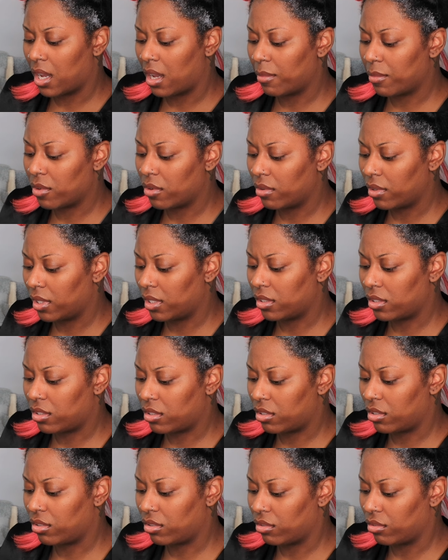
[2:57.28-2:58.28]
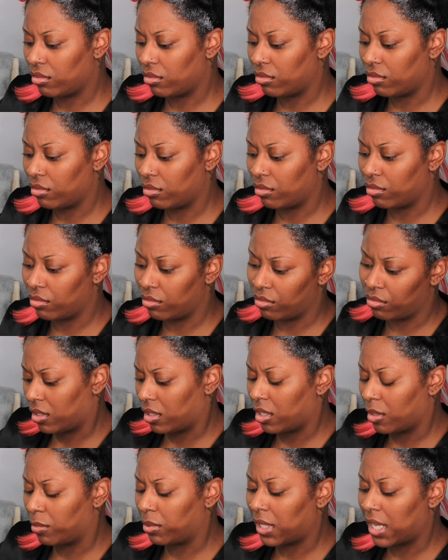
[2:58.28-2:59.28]
I'm going to
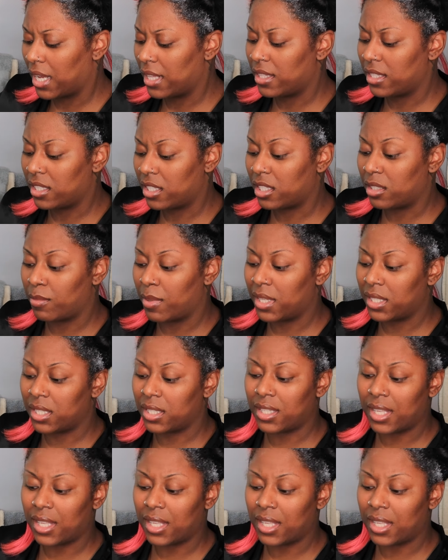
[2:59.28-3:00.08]
apply this as best